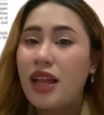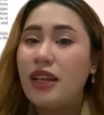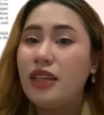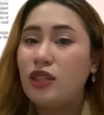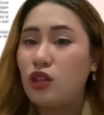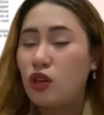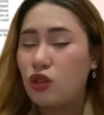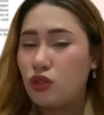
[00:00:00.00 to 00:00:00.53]
The
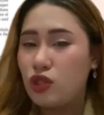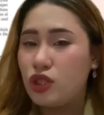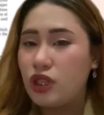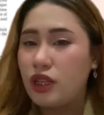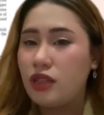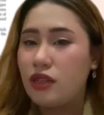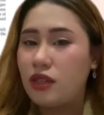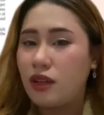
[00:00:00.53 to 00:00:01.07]

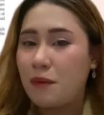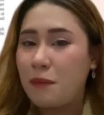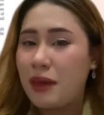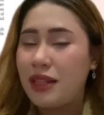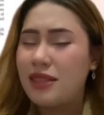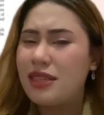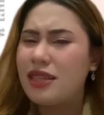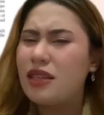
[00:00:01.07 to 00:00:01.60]
conclusion
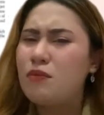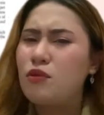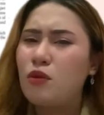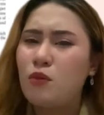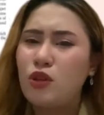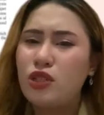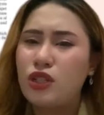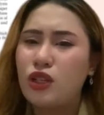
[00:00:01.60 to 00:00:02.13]
recommends the
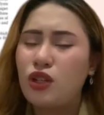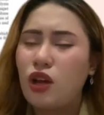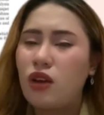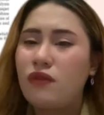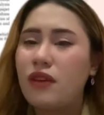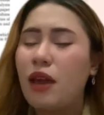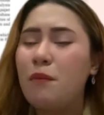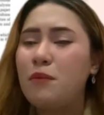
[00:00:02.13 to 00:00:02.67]
promotion
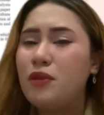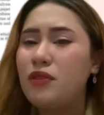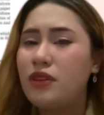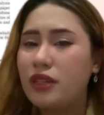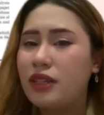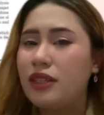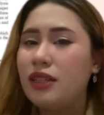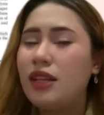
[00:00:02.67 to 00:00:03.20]
of
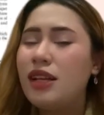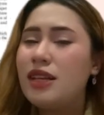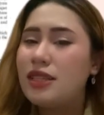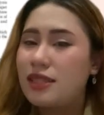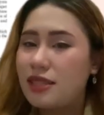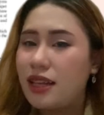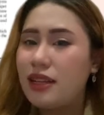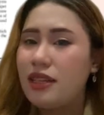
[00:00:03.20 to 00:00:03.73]
empirical
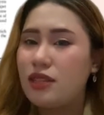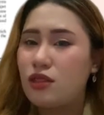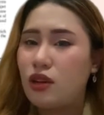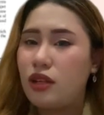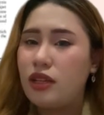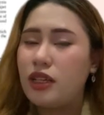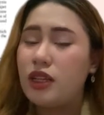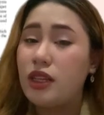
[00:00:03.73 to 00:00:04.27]
studies
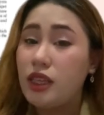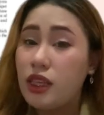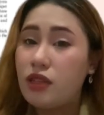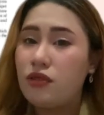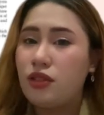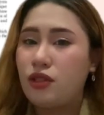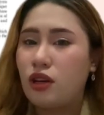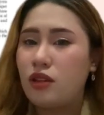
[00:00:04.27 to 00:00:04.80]
on
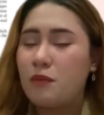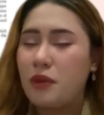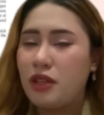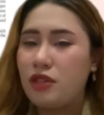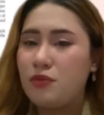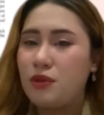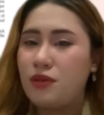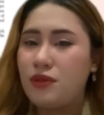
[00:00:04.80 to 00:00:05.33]
e-record
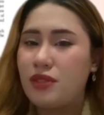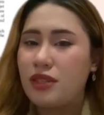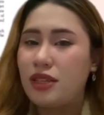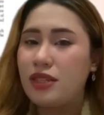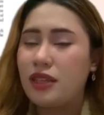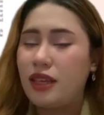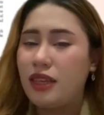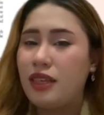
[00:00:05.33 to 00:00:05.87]
management
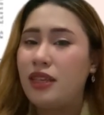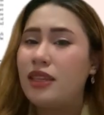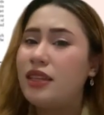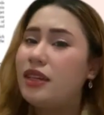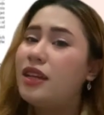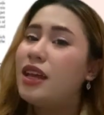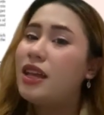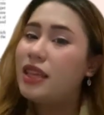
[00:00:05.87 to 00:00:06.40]
research in
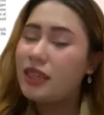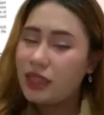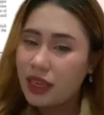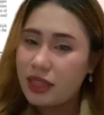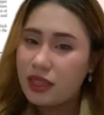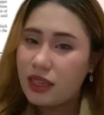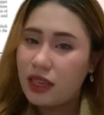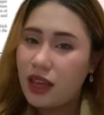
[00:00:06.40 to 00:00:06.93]
the
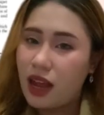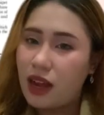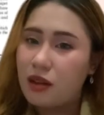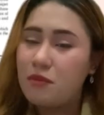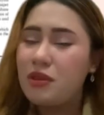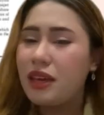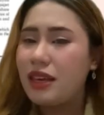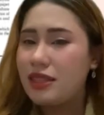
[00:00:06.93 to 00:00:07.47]

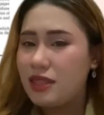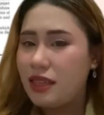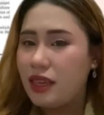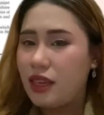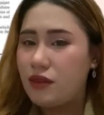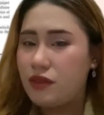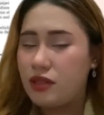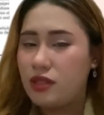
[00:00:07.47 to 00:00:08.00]

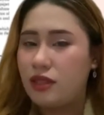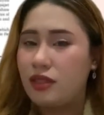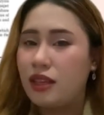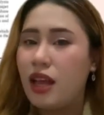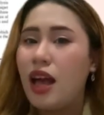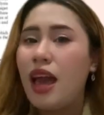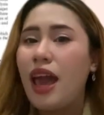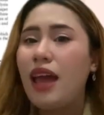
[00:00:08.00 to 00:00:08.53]
ESA-RBICA region,
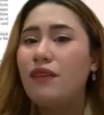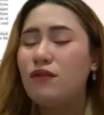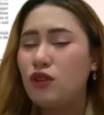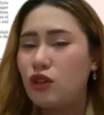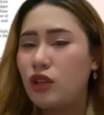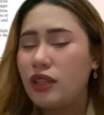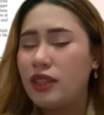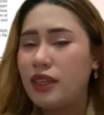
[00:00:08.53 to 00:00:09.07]

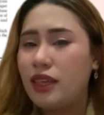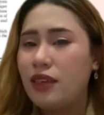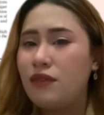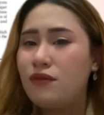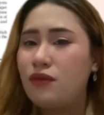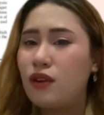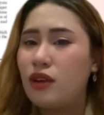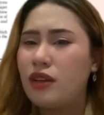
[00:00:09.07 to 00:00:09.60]
advocating
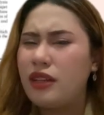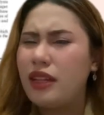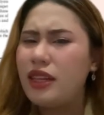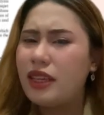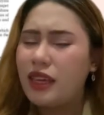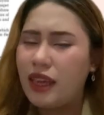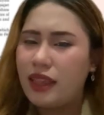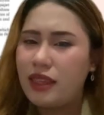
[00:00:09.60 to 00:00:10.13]
for
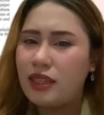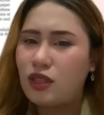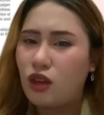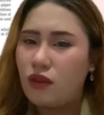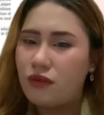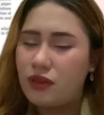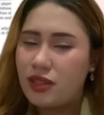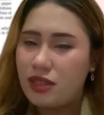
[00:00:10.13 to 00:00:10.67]
dedicated
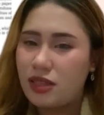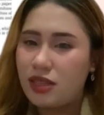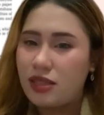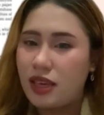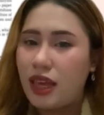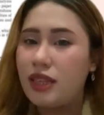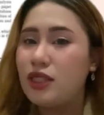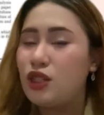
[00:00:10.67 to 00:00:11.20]
conferences
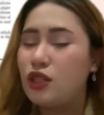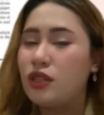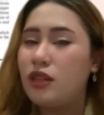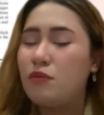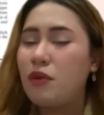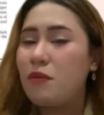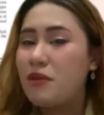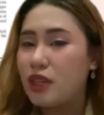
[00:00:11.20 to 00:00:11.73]
and journal
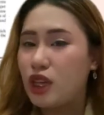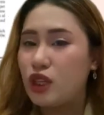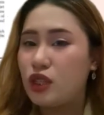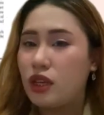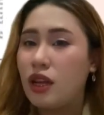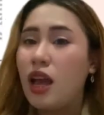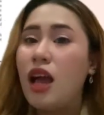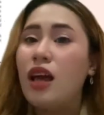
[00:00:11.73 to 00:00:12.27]

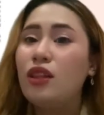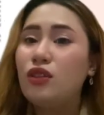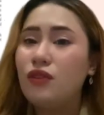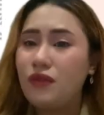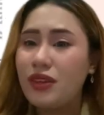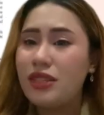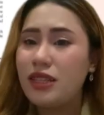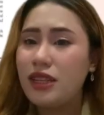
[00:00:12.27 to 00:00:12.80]
publication to
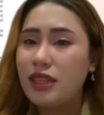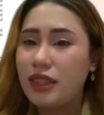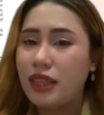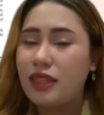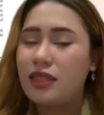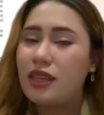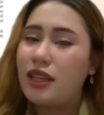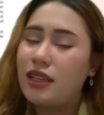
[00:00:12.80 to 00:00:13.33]

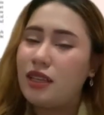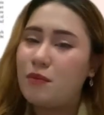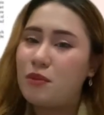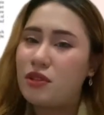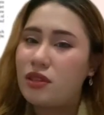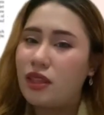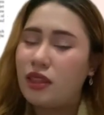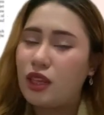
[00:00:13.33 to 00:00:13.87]
facilitate the
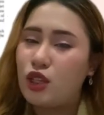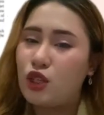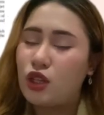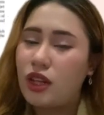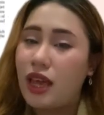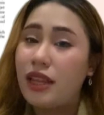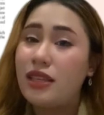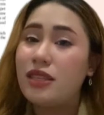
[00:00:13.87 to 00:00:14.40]
presentation
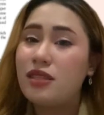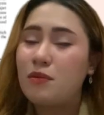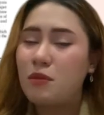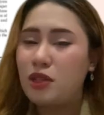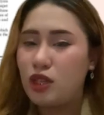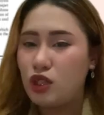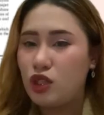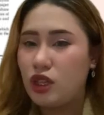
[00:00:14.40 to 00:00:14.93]
and
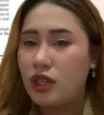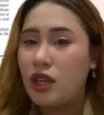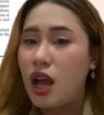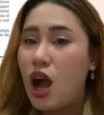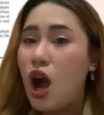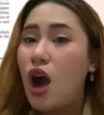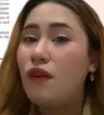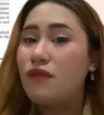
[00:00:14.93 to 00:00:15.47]
dissemination
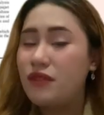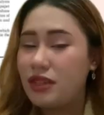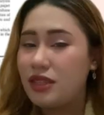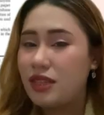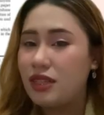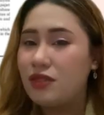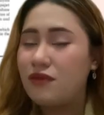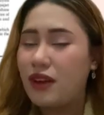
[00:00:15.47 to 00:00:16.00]
of
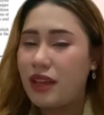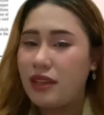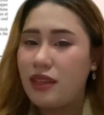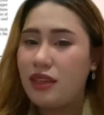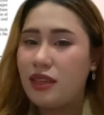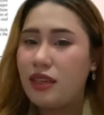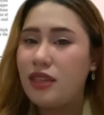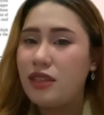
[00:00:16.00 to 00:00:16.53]
research
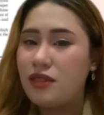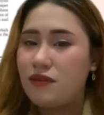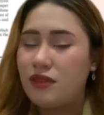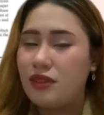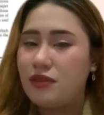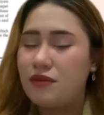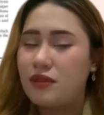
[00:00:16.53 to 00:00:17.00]
findings in this field.